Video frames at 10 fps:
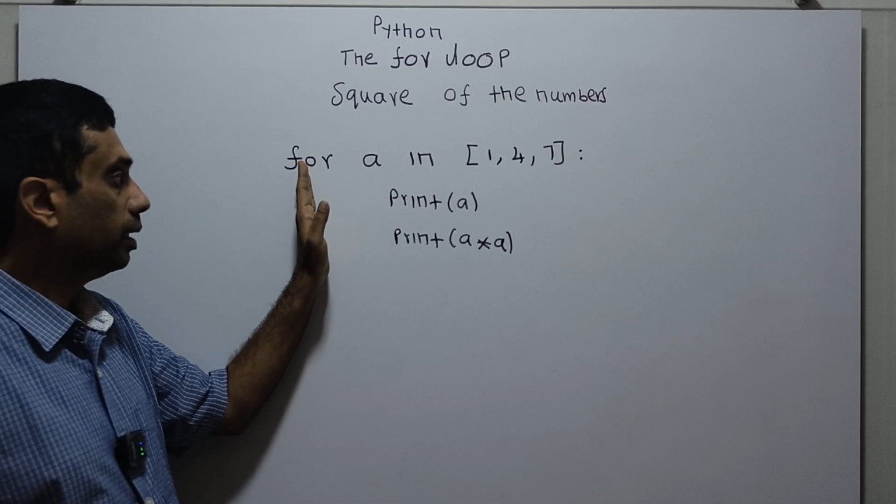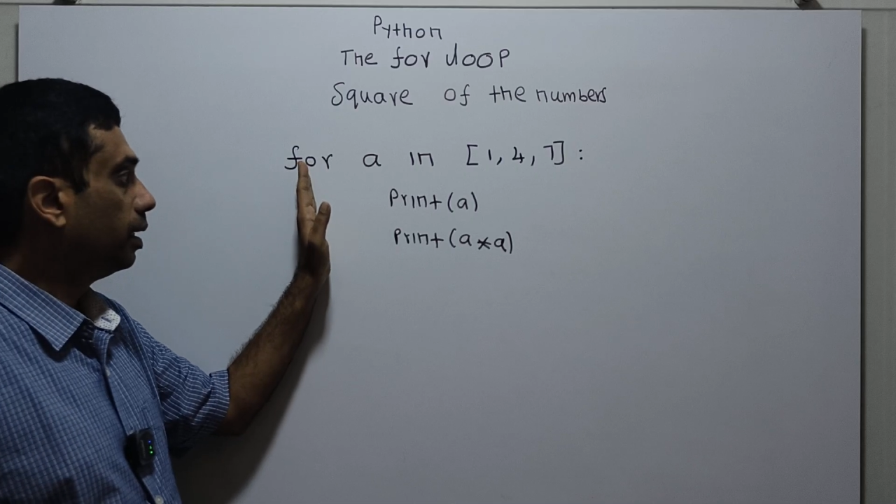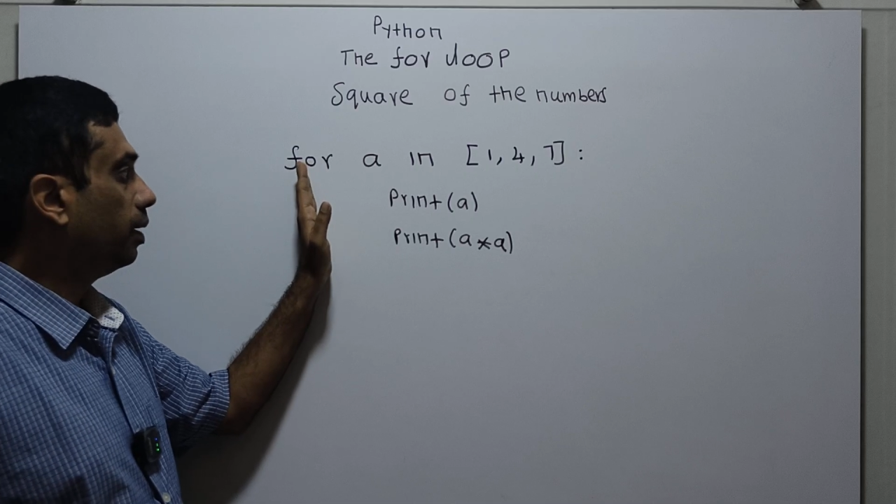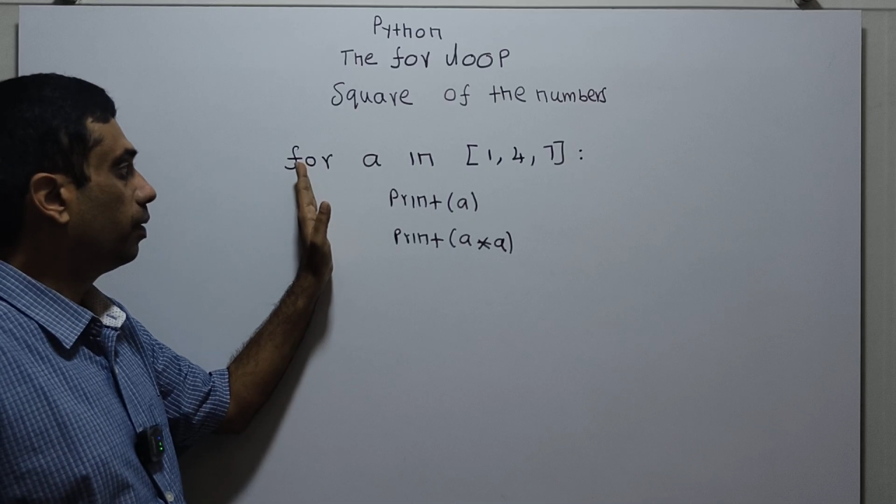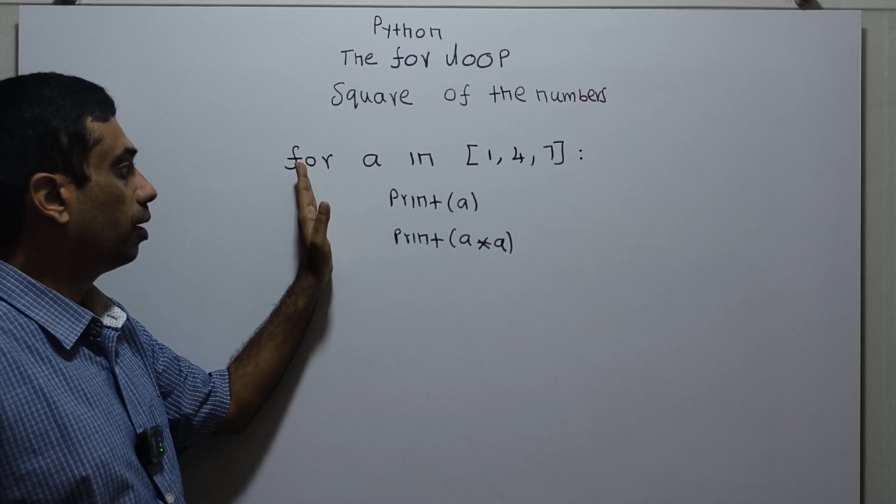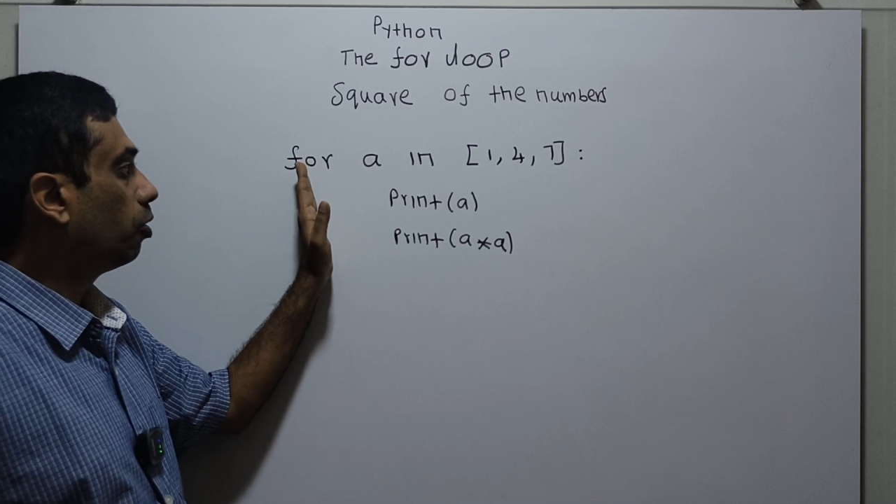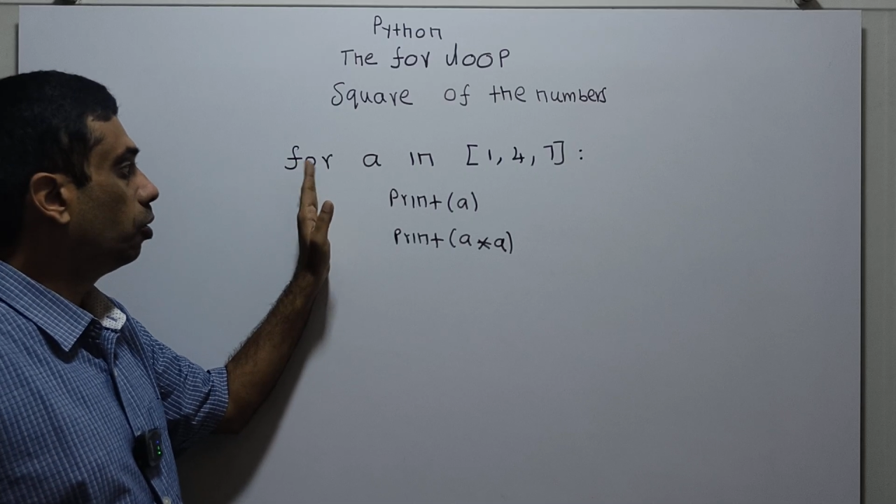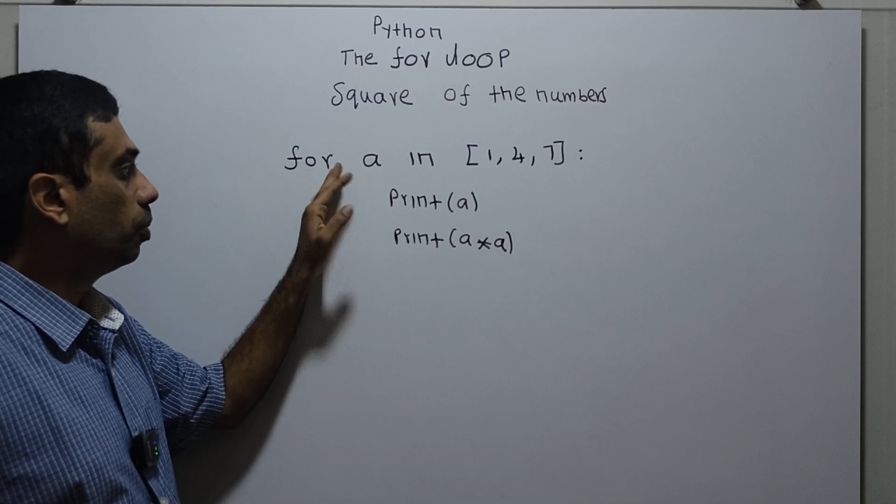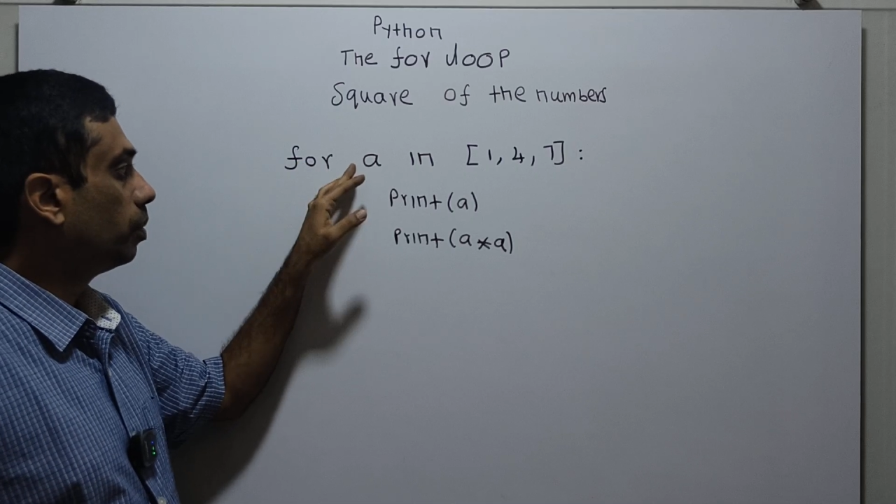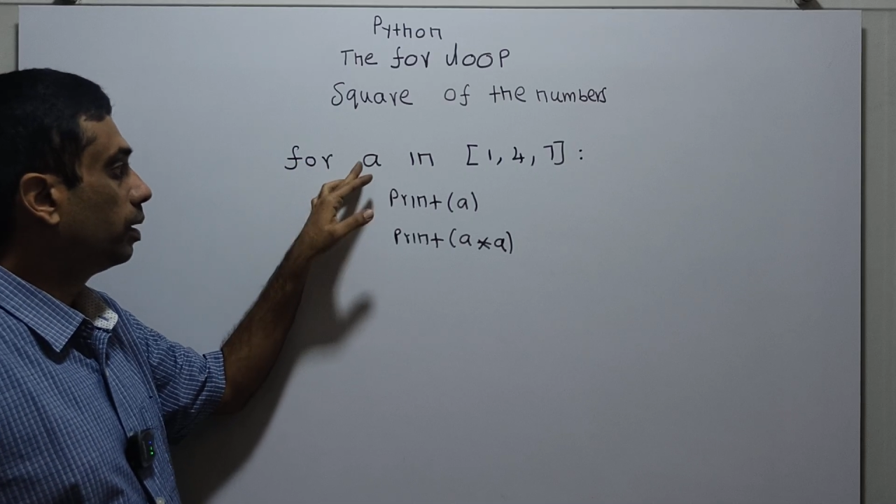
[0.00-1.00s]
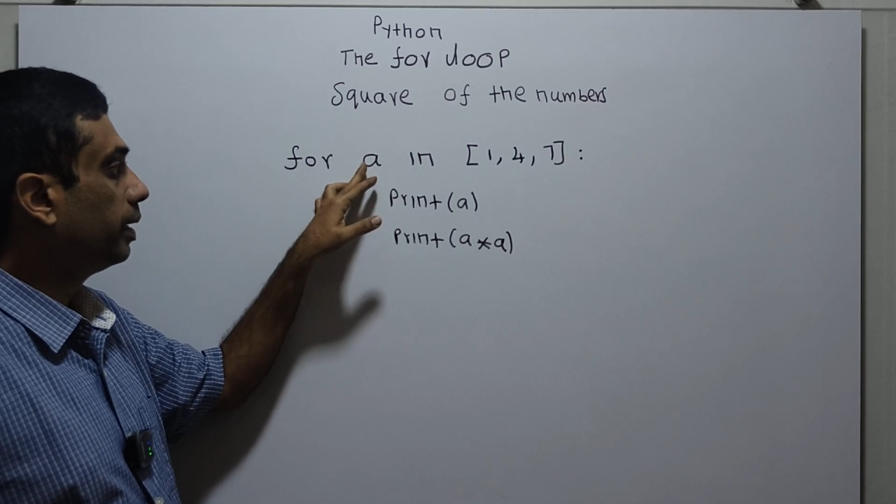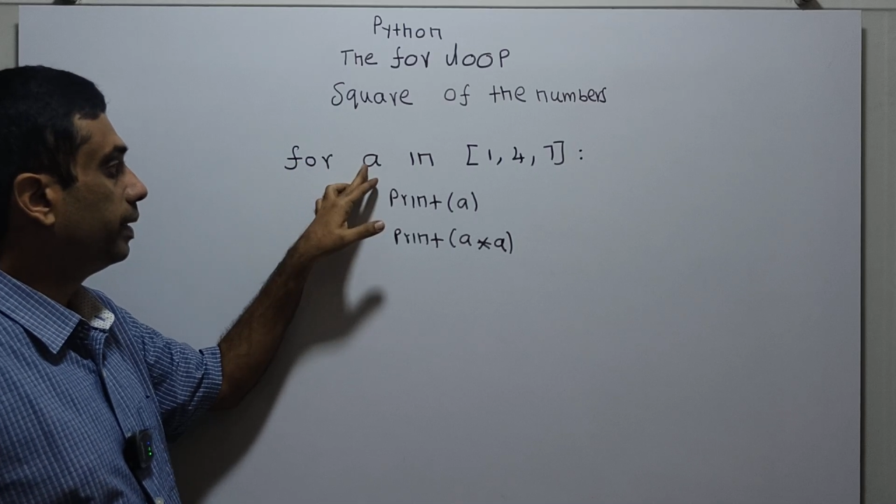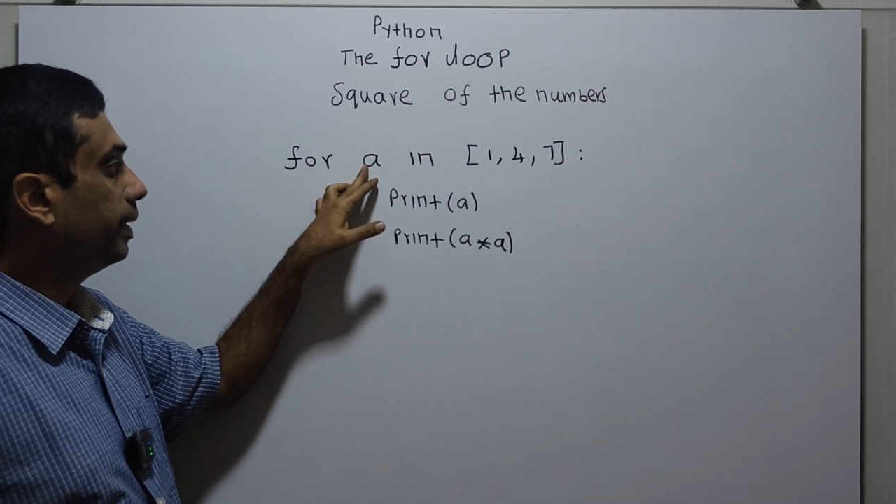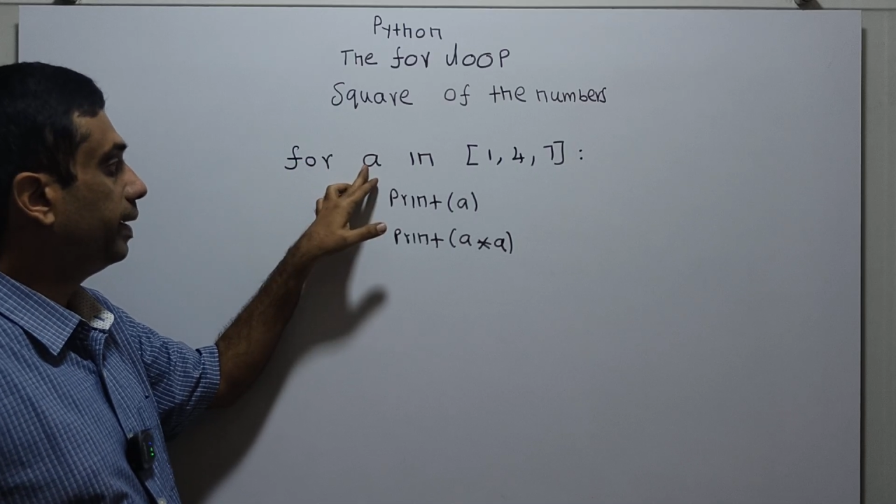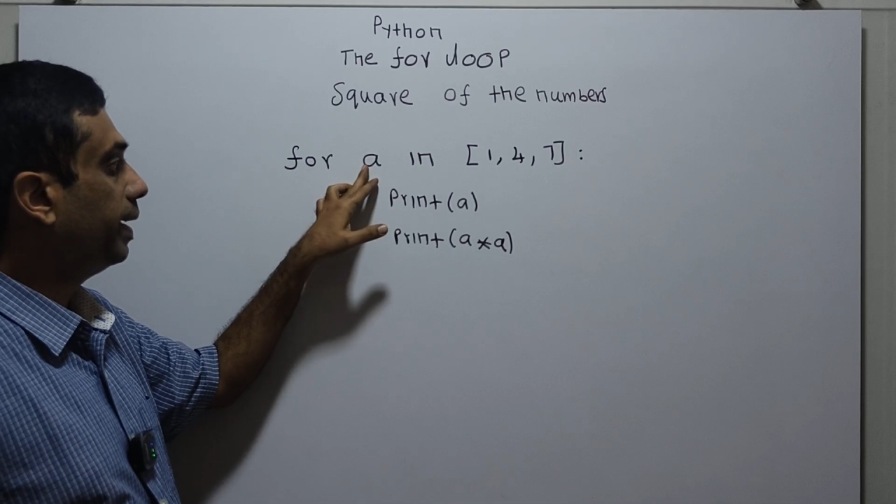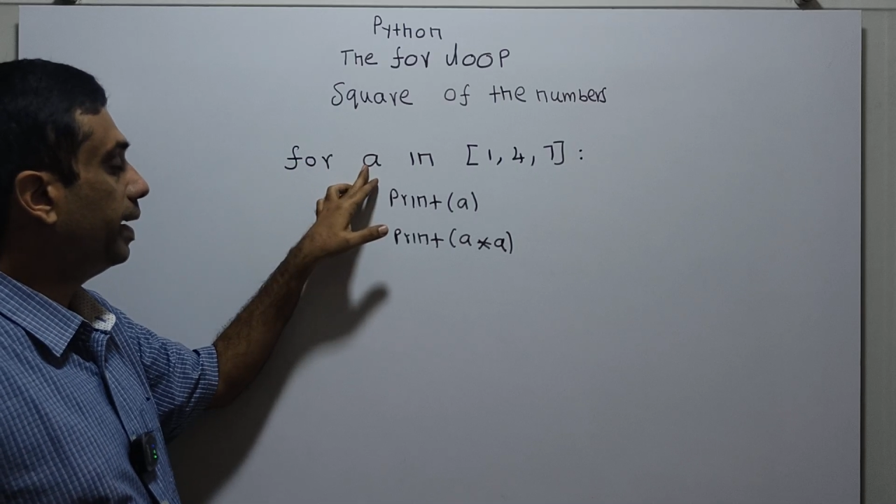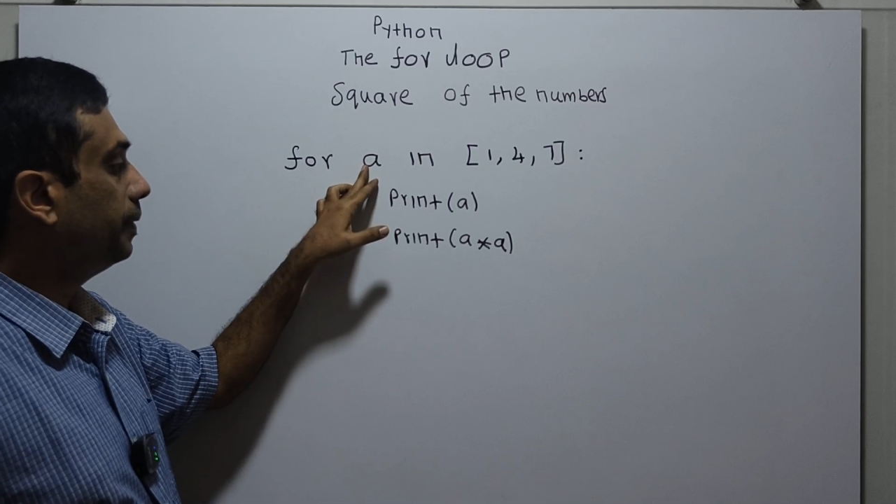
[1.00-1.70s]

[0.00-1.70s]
In the for loop, the